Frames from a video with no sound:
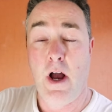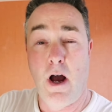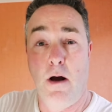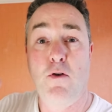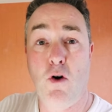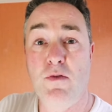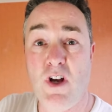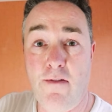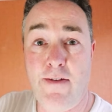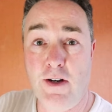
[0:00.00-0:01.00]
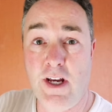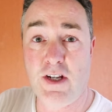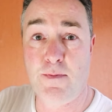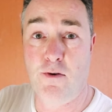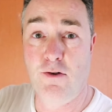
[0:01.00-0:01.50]
comes off on your
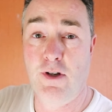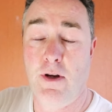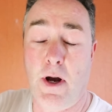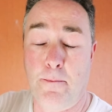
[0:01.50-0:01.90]
sprun,